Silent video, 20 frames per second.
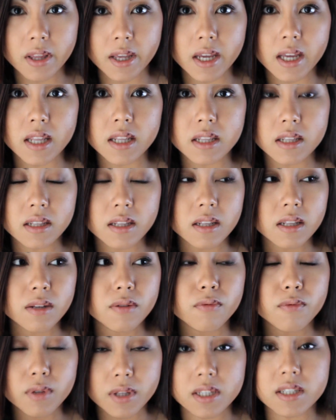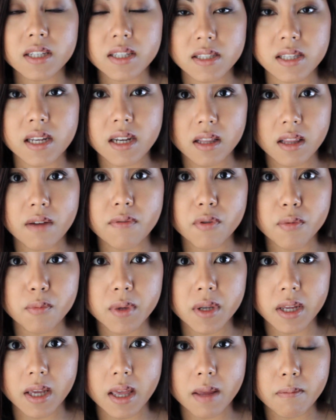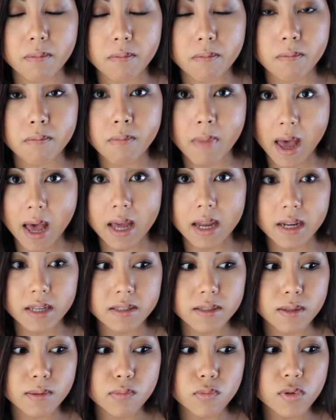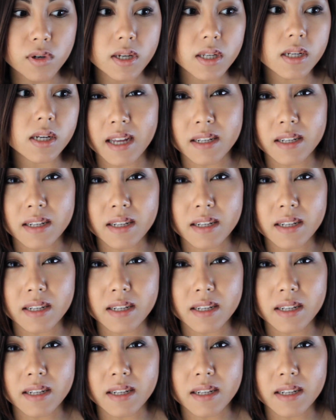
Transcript: Like, it really does take a lot for me to get mad at someone.